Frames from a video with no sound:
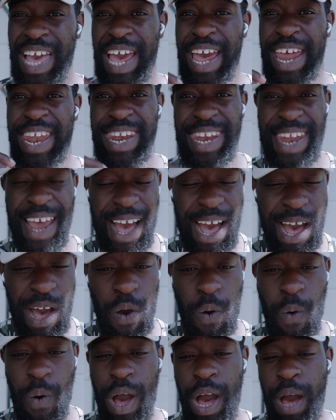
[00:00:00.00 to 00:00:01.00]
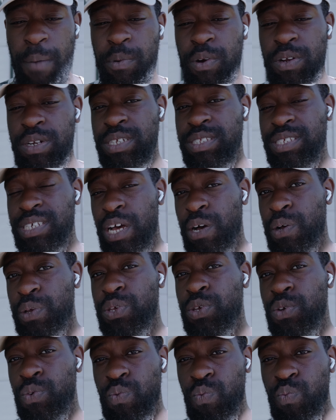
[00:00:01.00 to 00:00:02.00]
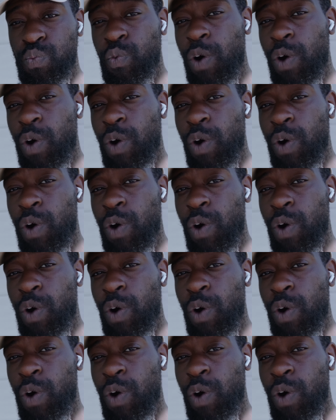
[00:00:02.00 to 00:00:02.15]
And now I'm gonna tell you